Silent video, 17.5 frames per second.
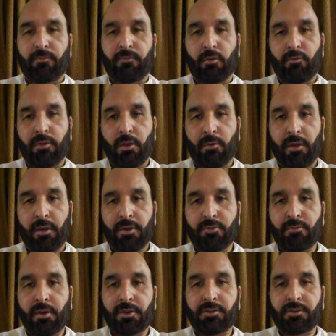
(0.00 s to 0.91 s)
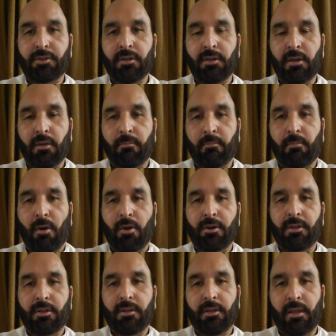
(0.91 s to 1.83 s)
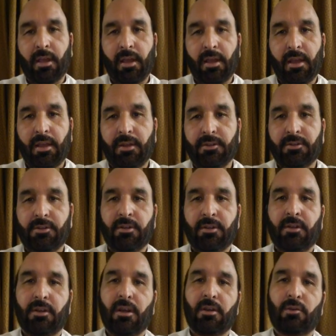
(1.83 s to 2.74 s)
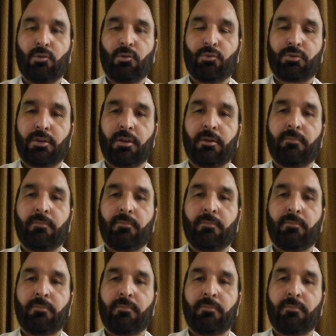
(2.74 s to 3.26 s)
We have introduction, body, and conclusion.